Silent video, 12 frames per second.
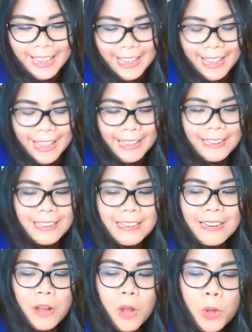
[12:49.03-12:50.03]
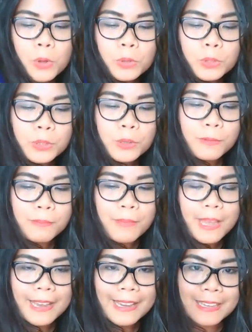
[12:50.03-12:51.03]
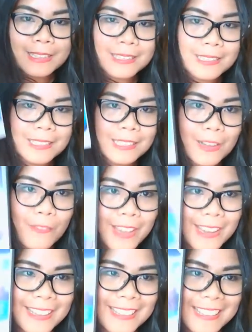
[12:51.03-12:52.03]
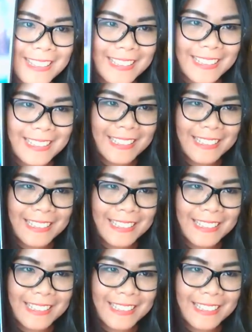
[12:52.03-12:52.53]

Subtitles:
and also my certificate.